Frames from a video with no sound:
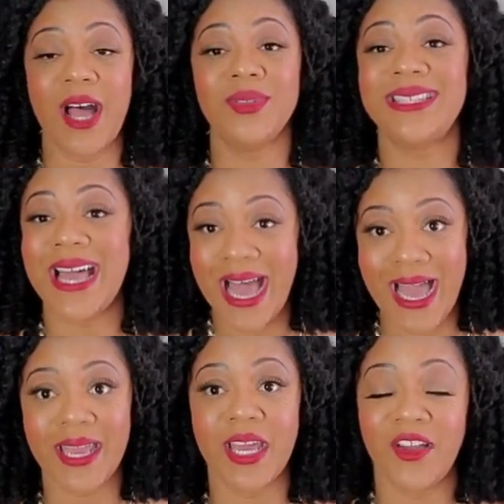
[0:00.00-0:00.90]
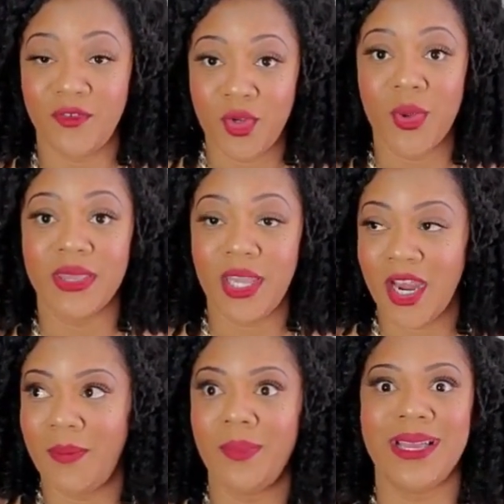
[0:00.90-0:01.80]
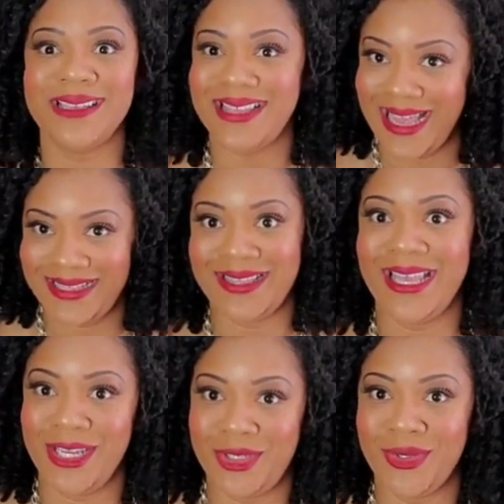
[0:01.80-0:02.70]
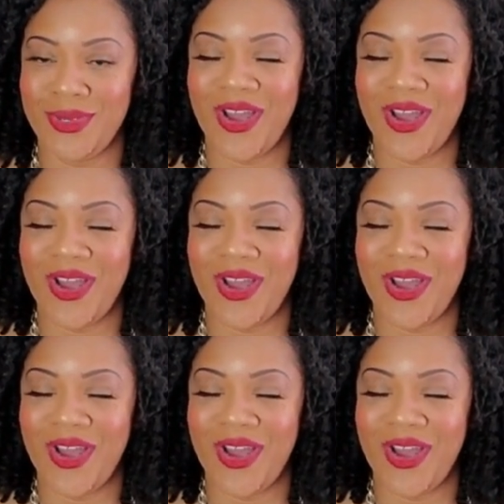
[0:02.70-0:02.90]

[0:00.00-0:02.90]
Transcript: outside of doing therapy, because that's a thing too,